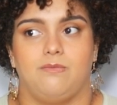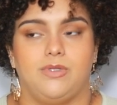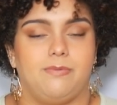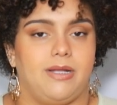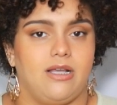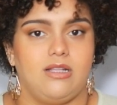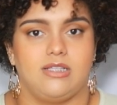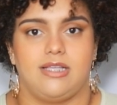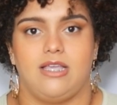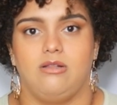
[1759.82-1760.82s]
depending on the
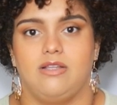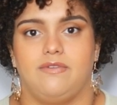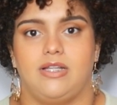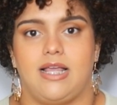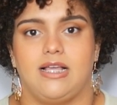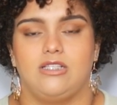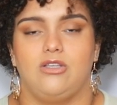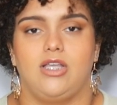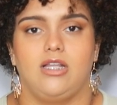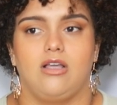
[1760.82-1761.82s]
state you live in, I guess you
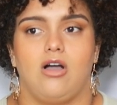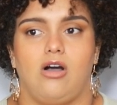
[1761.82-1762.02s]
can